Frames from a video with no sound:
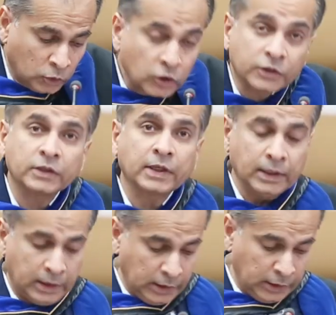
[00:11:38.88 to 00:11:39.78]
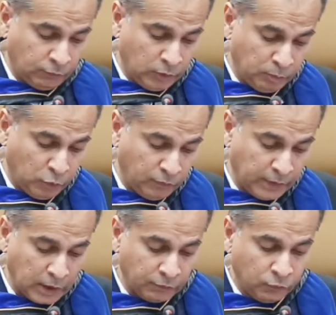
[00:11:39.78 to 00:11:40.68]
Just as ideas for
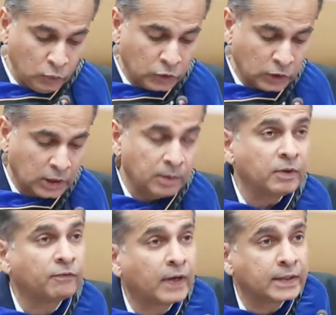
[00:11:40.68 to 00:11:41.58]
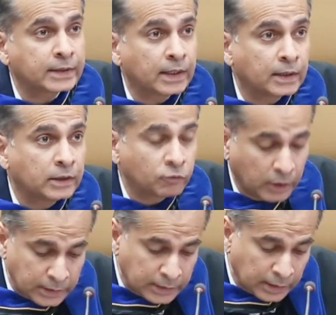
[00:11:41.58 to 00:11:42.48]
improving our future can be facile and
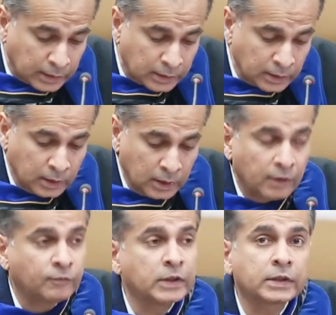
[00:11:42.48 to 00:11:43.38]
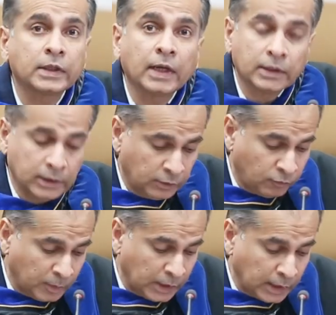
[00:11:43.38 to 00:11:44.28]
transient if disconnected
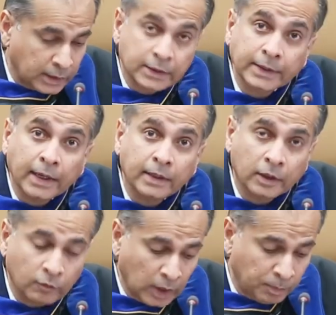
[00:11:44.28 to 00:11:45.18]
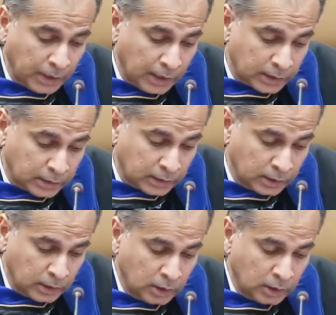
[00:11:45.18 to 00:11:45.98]
from an understanding of our past,